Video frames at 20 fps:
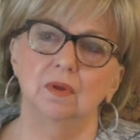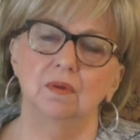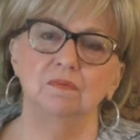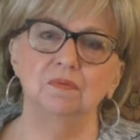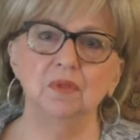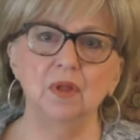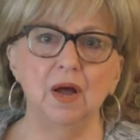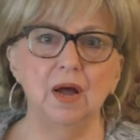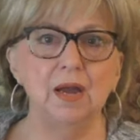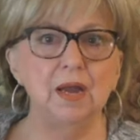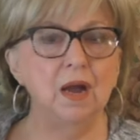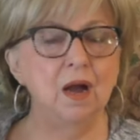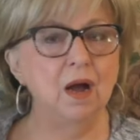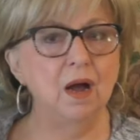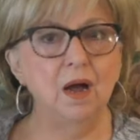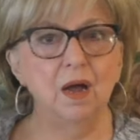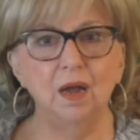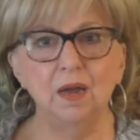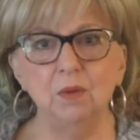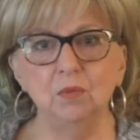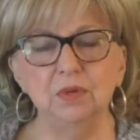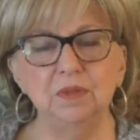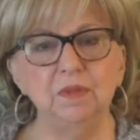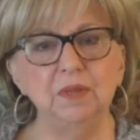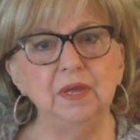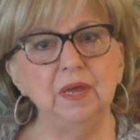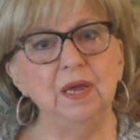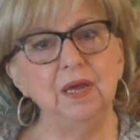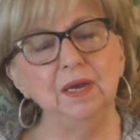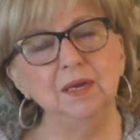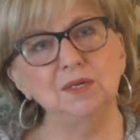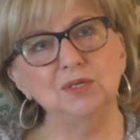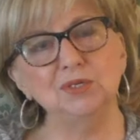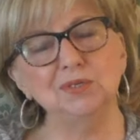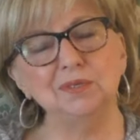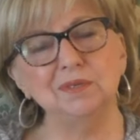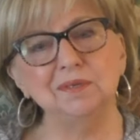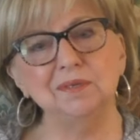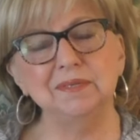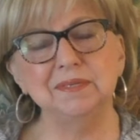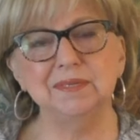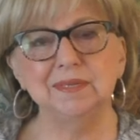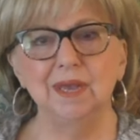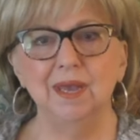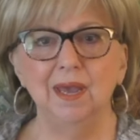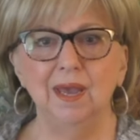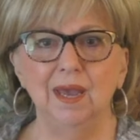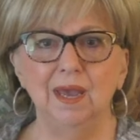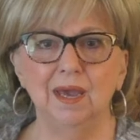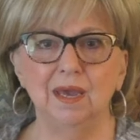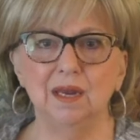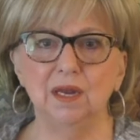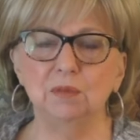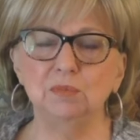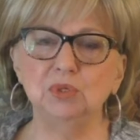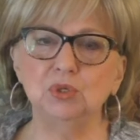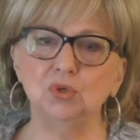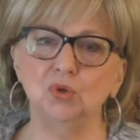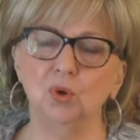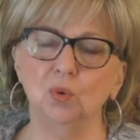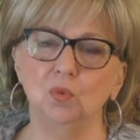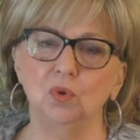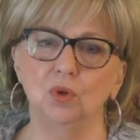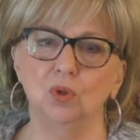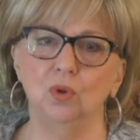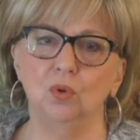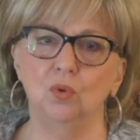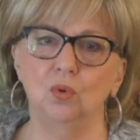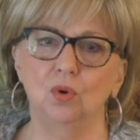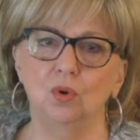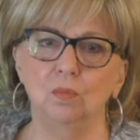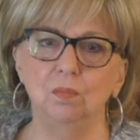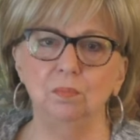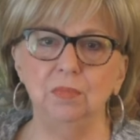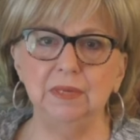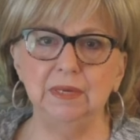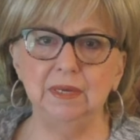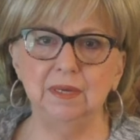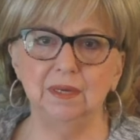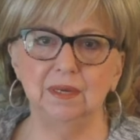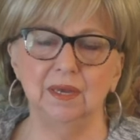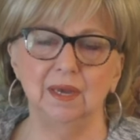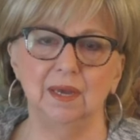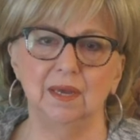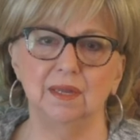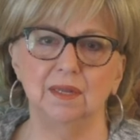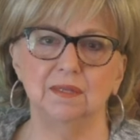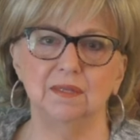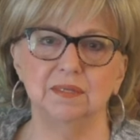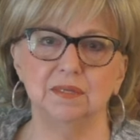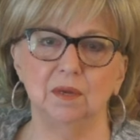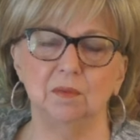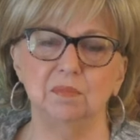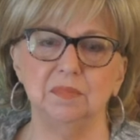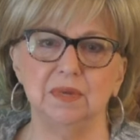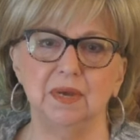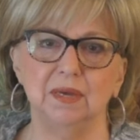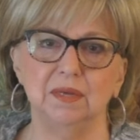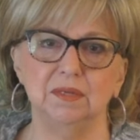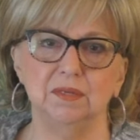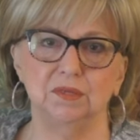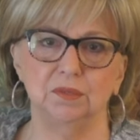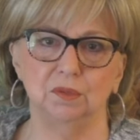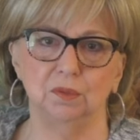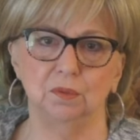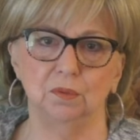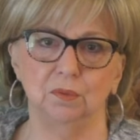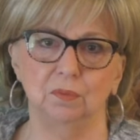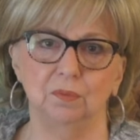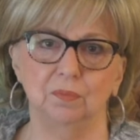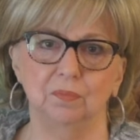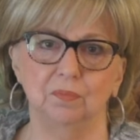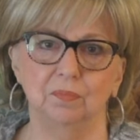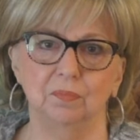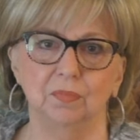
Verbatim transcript: Fly high with the angels, and I'm sure we'll all meet again someday soon.